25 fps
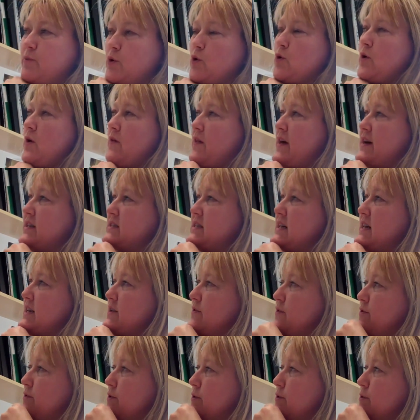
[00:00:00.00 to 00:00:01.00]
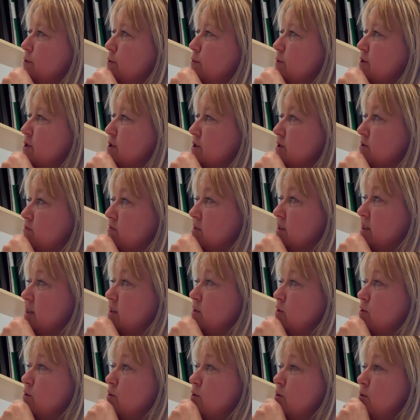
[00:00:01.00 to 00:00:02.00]
can pull all that data through, which is really
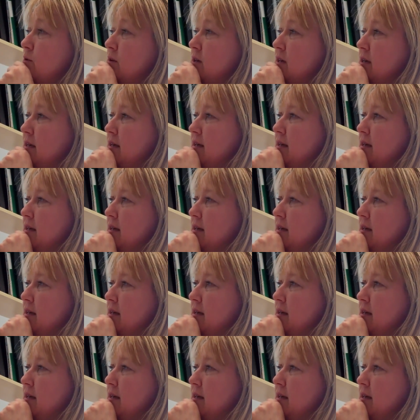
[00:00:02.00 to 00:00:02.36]
cool.